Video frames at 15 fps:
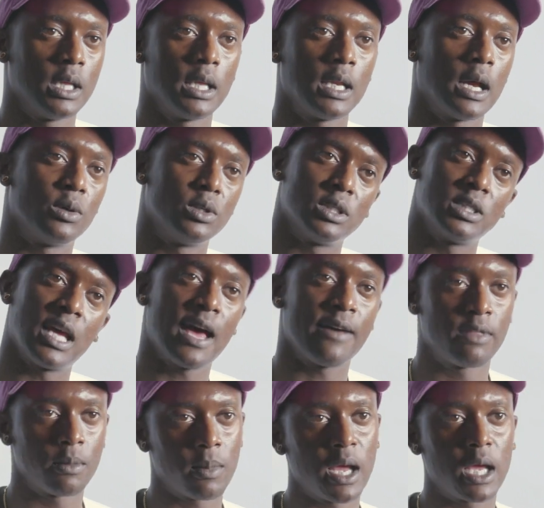and then I would just
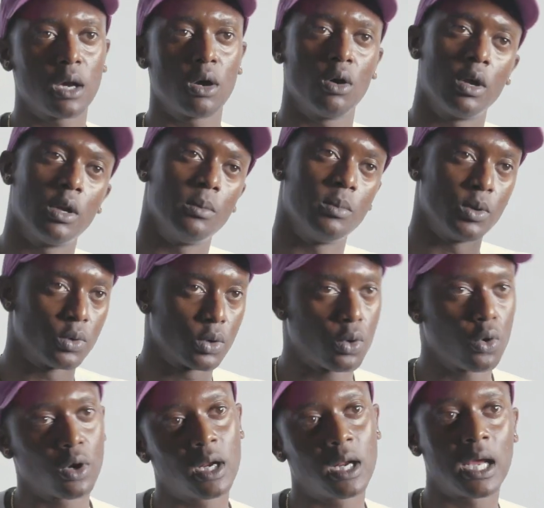have the mic on and be
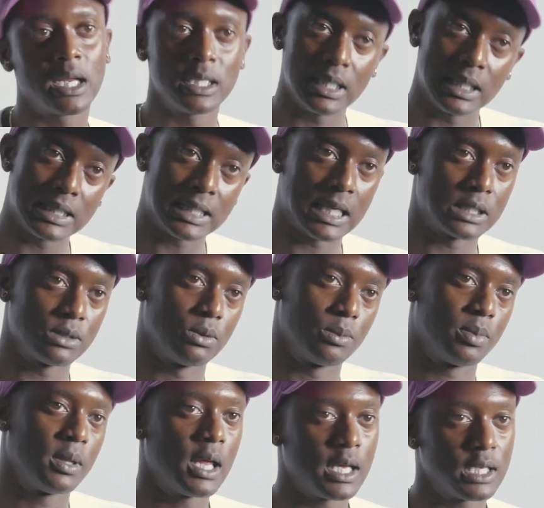recording ideas as it
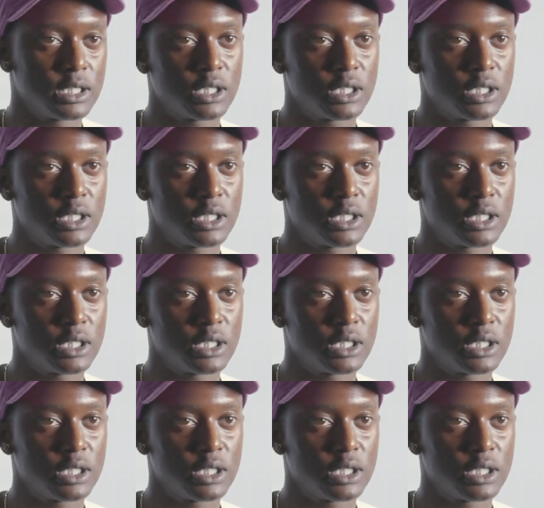would play.